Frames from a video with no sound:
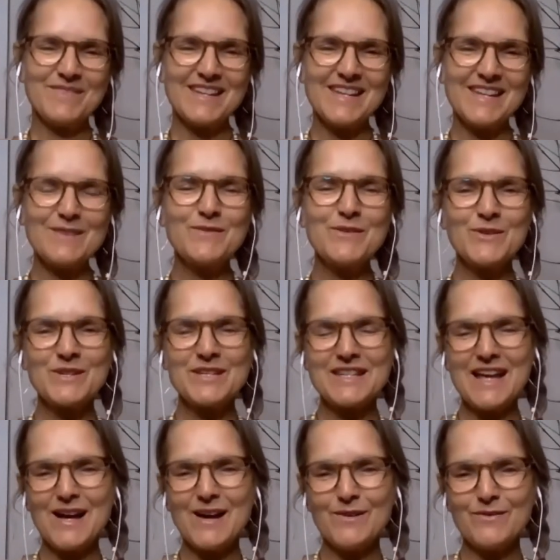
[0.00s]
Give
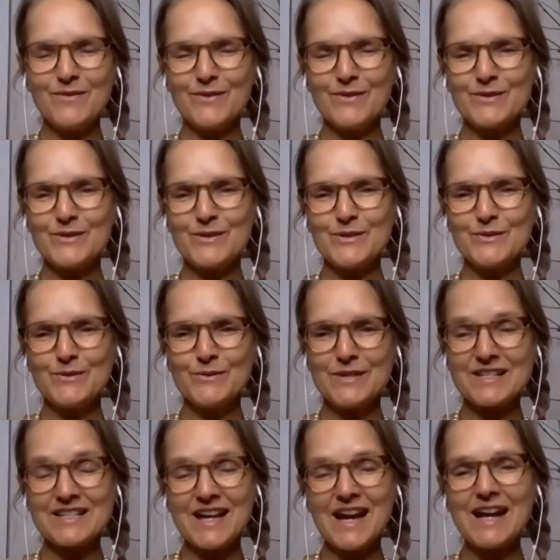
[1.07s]
yourself to the
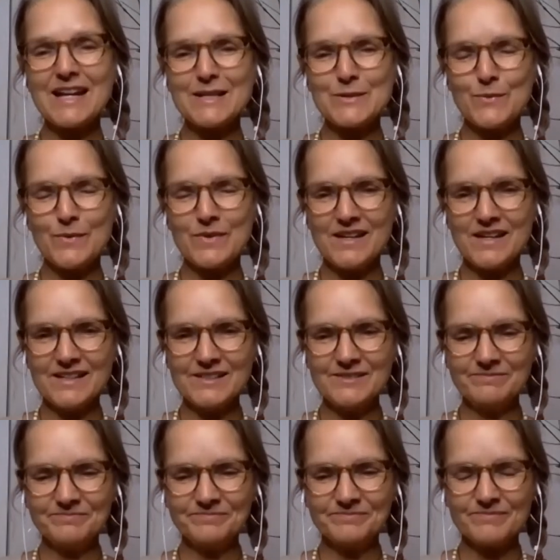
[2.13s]
silence
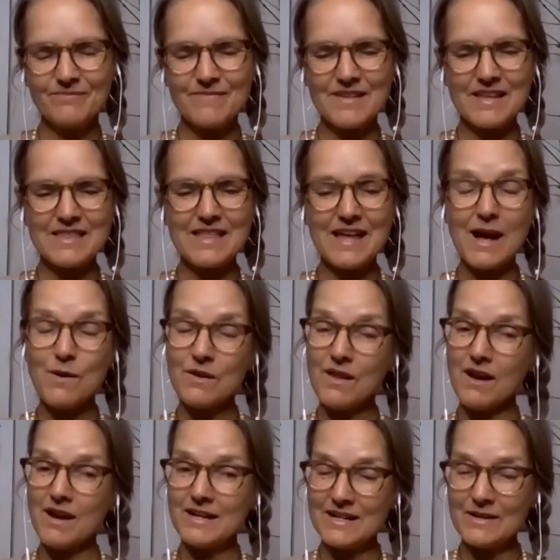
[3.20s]
within. That
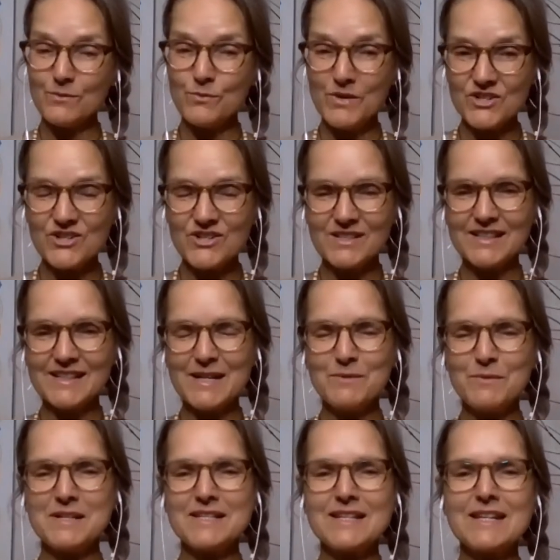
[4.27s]
line originally
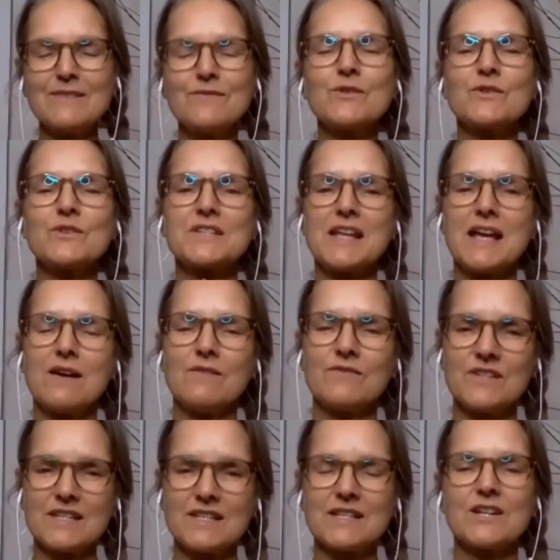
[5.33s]
was, give yourself
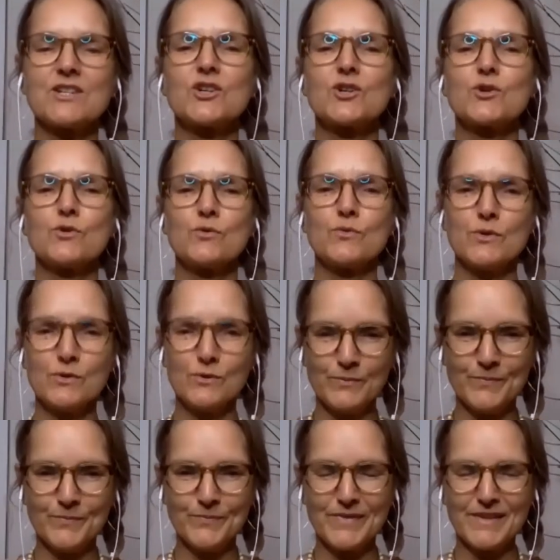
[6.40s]
to such a guru.
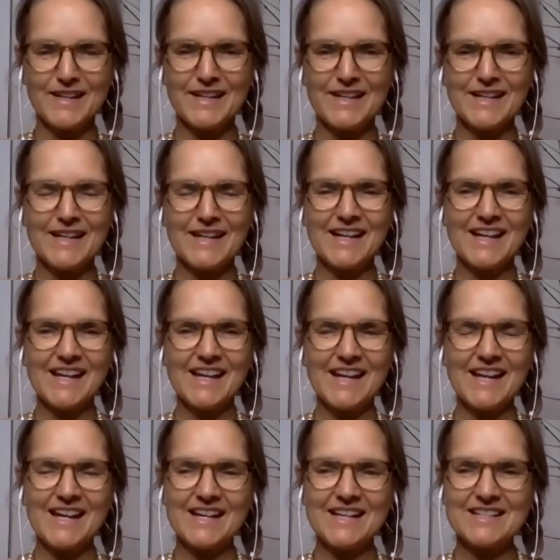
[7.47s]

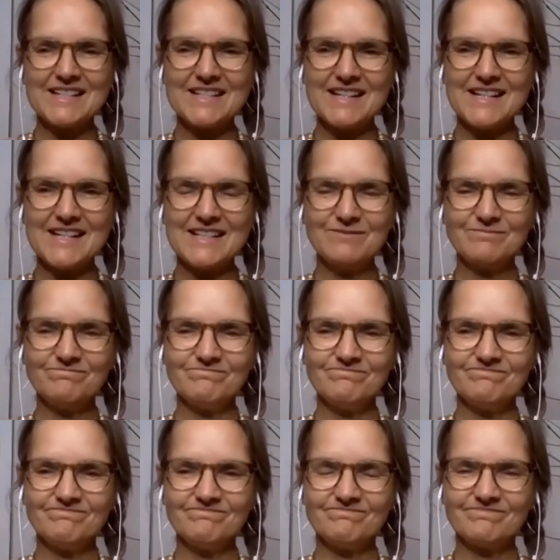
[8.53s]
And
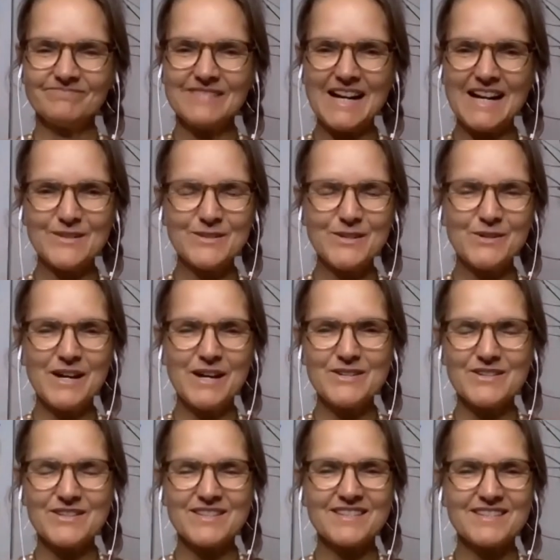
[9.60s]
I don't know, I
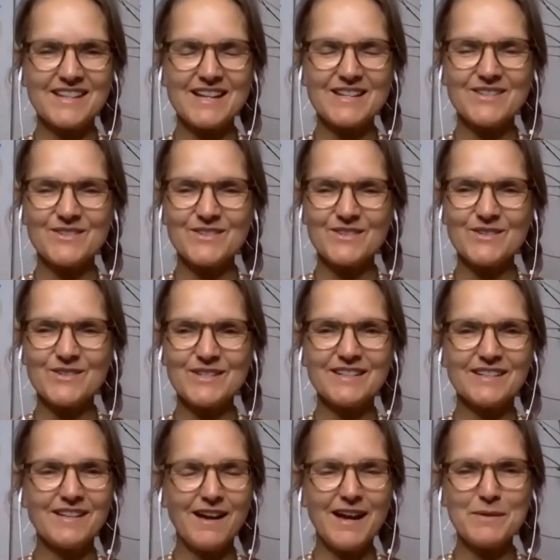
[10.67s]
just couldn't
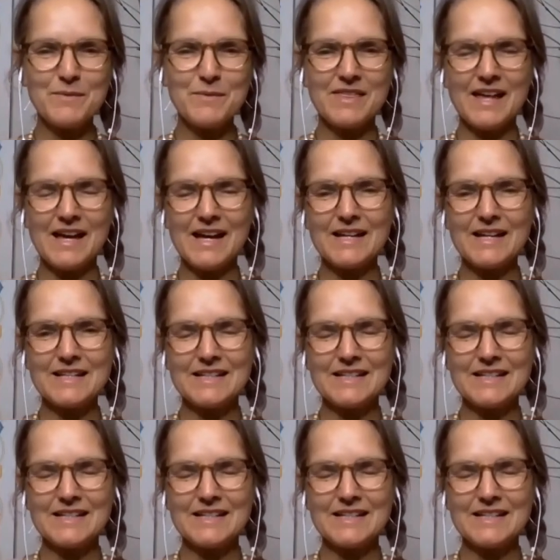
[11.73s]
align with that.